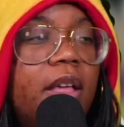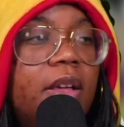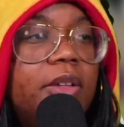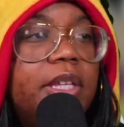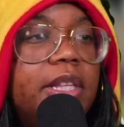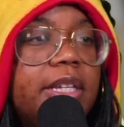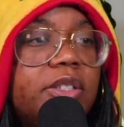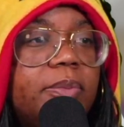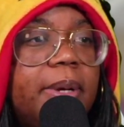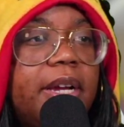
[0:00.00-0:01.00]
Oh, the
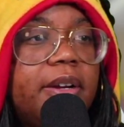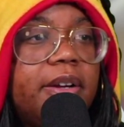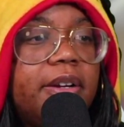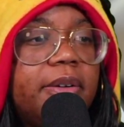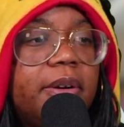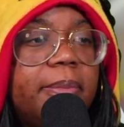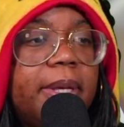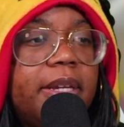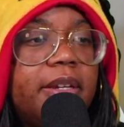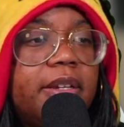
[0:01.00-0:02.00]
elixir by her
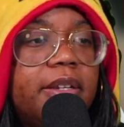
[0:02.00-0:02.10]
bed.